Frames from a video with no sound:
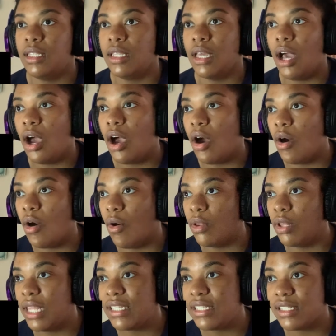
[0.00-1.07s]
Y'all,
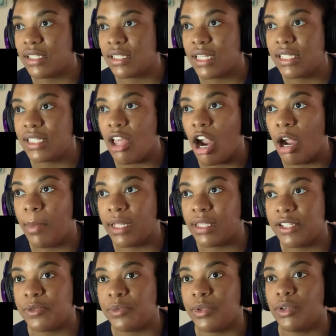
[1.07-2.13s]
let's talk
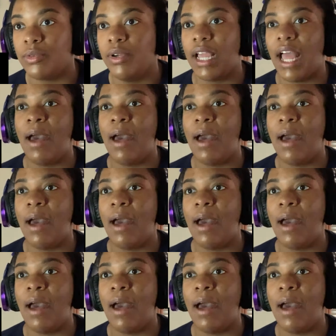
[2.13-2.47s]
about this real quick.